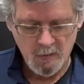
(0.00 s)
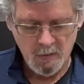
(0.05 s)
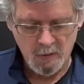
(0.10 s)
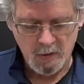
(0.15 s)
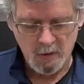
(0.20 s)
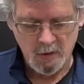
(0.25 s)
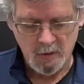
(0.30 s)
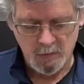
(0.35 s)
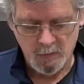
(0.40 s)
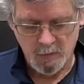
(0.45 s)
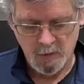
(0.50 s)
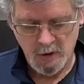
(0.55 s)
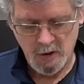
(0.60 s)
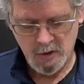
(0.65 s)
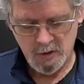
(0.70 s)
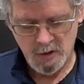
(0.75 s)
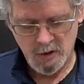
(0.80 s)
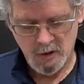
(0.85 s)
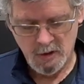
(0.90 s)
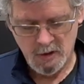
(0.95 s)
going to
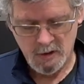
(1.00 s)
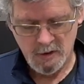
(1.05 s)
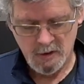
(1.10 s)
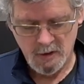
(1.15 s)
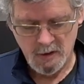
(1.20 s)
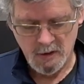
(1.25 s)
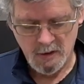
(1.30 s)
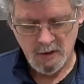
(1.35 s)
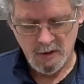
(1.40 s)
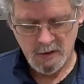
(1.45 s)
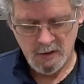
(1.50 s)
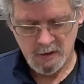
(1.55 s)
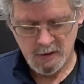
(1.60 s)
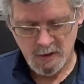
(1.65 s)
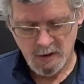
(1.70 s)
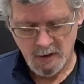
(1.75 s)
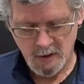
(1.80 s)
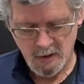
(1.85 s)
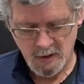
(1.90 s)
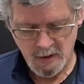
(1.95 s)
readjust this,
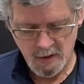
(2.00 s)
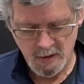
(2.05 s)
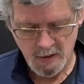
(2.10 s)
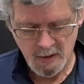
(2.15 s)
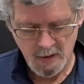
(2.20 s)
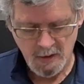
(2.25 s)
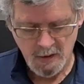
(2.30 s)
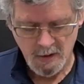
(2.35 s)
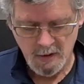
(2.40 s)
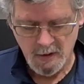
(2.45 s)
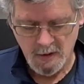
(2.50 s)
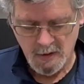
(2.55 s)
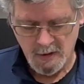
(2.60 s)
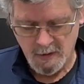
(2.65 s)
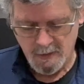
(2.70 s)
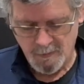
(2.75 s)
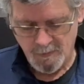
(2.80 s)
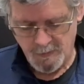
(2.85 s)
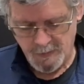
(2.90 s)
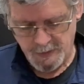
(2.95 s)

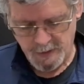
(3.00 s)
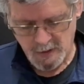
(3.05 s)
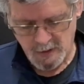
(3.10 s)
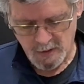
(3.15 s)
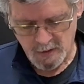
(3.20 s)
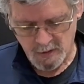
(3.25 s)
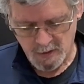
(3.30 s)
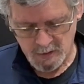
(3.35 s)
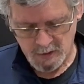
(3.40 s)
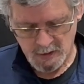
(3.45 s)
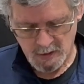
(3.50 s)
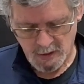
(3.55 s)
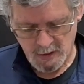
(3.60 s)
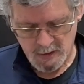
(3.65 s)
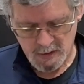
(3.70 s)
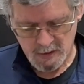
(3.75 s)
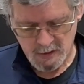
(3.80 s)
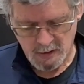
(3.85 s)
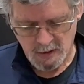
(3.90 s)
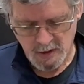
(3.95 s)
get our
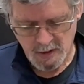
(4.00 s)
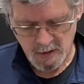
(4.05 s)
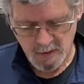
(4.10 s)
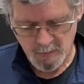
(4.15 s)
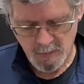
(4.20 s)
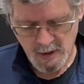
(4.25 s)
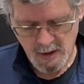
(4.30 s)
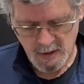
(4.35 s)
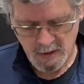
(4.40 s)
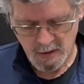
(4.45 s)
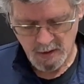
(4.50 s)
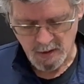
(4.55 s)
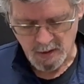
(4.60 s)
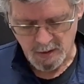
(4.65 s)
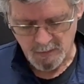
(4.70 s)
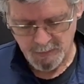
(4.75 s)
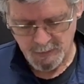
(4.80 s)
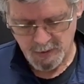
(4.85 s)
slits lined back up.